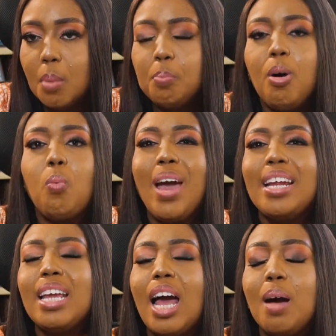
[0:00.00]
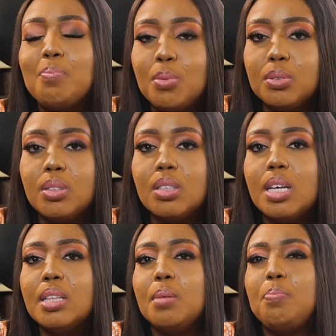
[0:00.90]
But when it happens,
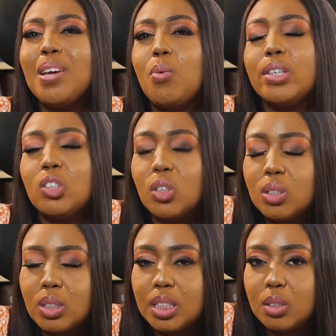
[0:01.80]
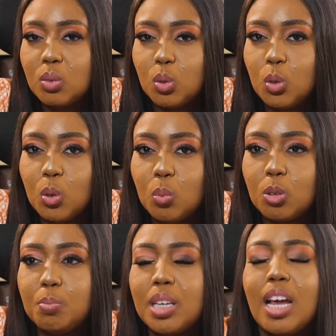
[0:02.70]
the big question to you
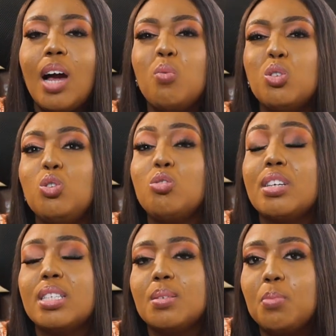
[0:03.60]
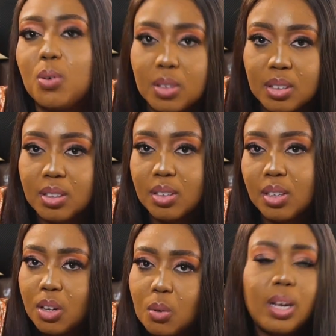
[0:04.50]
will be, how will you respond?
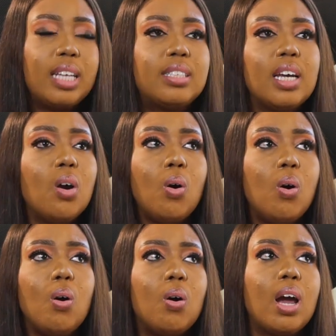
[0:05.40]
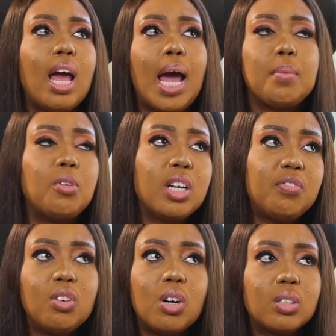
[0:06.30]
You can't say, I'm only
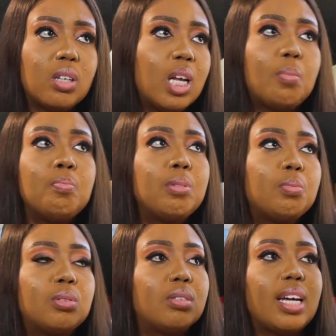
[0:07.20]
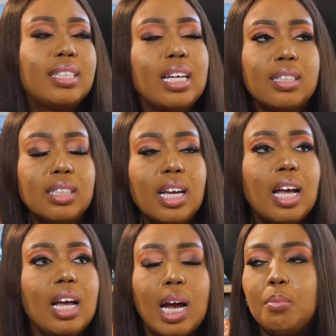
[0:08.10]
focused on helping people to get healthier.
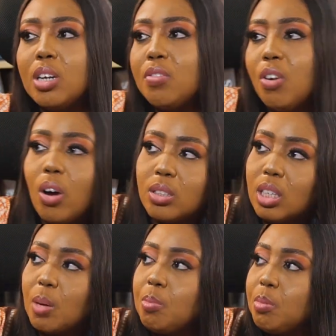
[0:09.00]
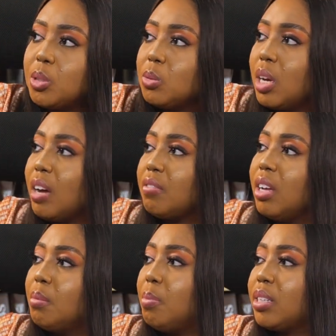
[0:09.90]
I'm only focused on helping people to have
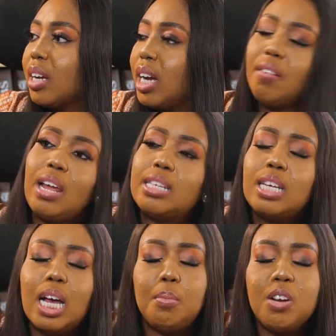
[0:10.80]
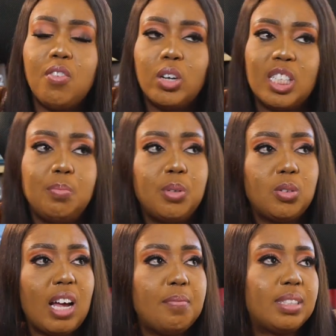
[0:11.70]
better careers. I'm only focused on people
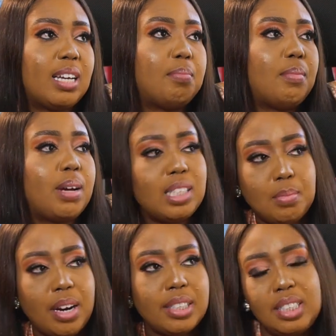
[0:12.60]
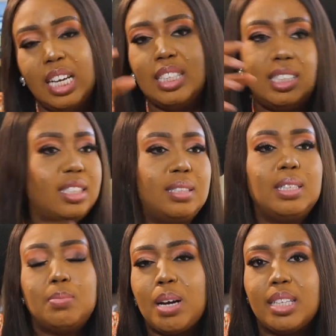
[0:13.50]
to have better marriages.
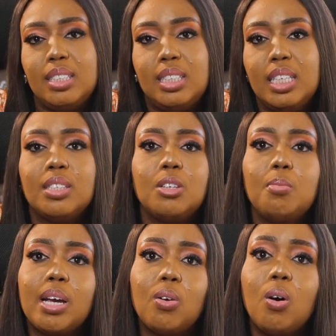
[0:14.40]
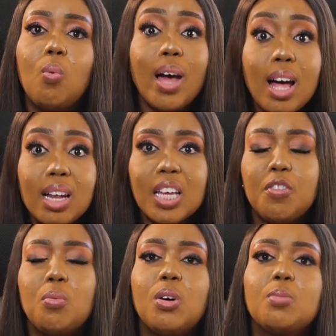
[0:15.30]
This marketing thing is not my core. Well,
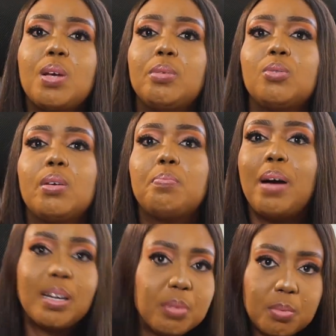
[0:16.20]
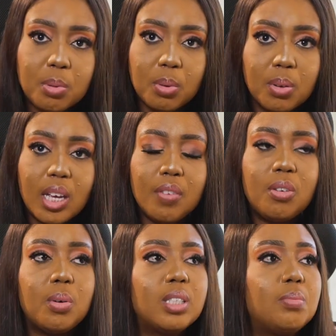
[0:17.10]
if you want to be able to impact people, if
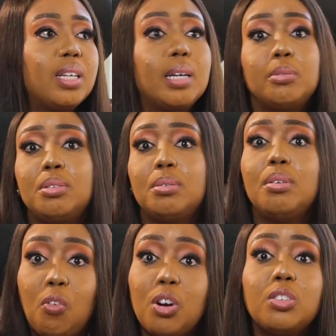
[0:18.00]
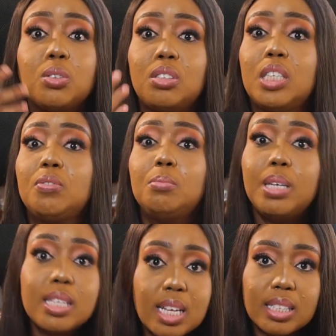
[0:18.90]
you want to be able to run a successful
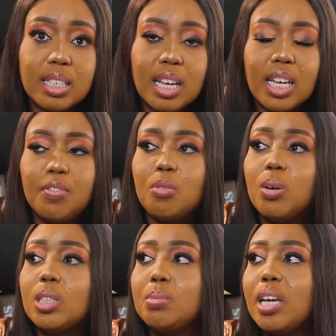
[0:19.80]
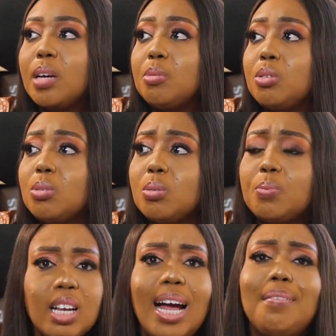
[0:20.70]
business, if you want to be able
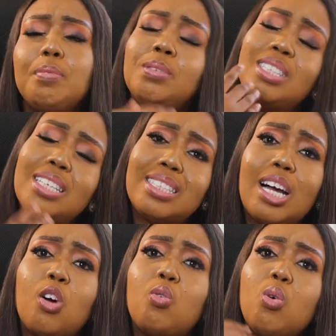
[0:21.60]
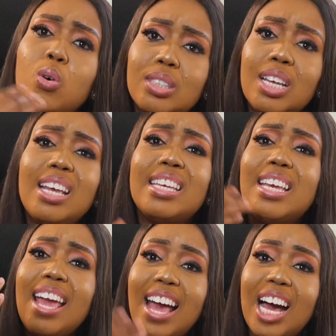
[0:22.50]
to have a business that grows
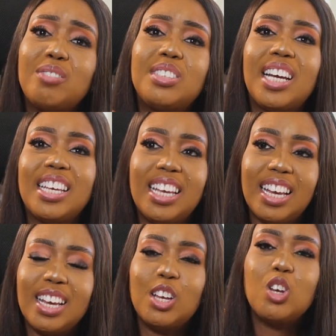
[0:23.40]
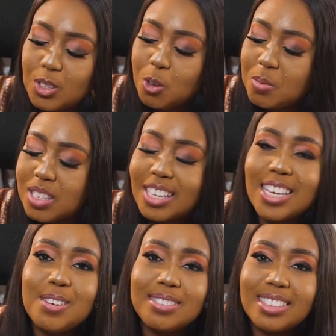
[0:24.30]
year after year, some
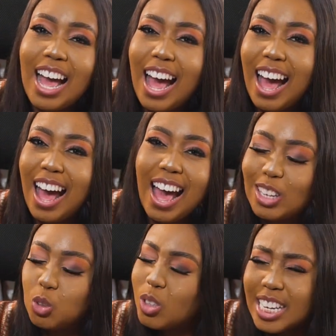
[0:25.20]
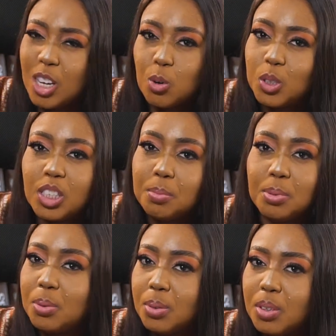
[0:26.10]
skills are non-negotiable.